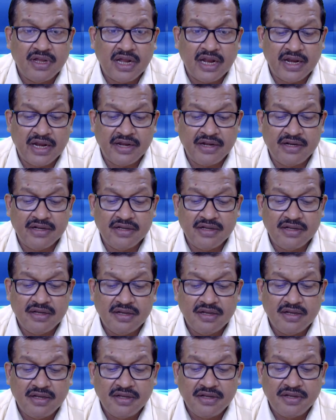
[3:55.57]
And
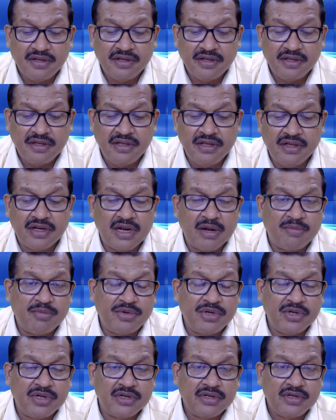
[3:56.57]

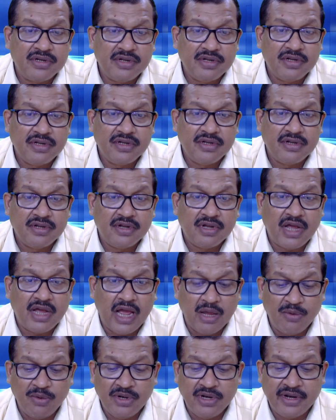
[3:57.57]
hereafter,
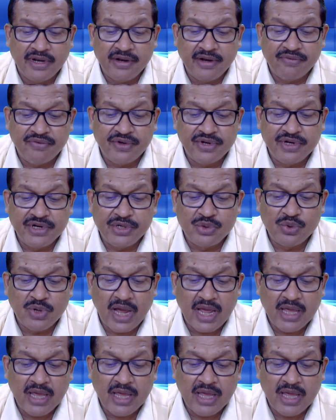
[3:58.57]
I will refer it to